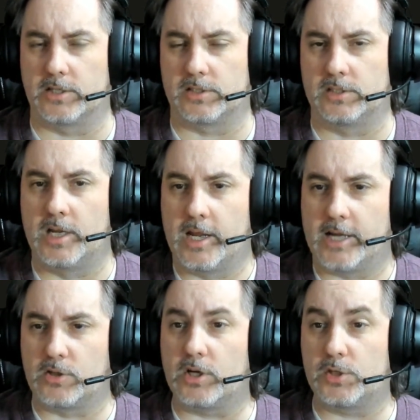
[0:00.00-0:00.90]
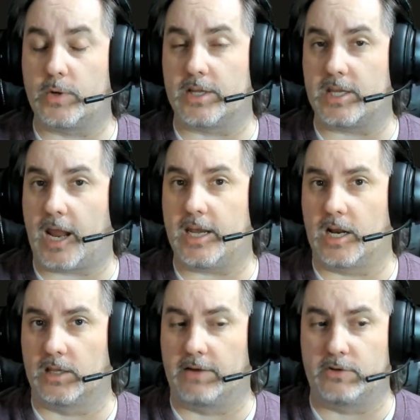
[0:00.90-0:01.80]
and as long as you win at the $80
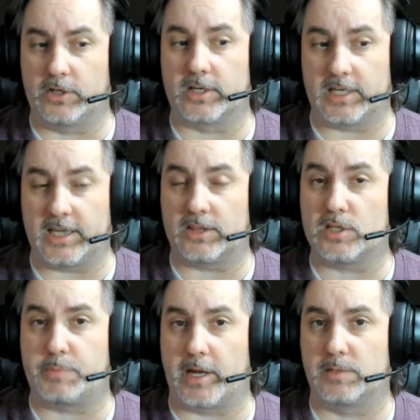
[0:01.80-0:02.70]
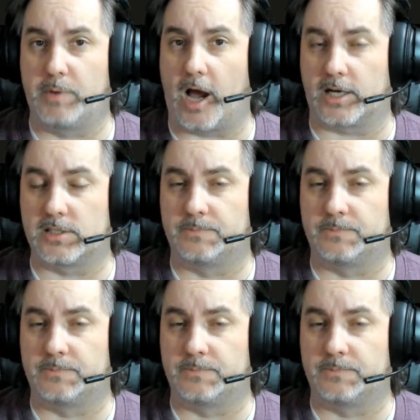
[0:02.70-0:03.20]
level, you're going to get this base box.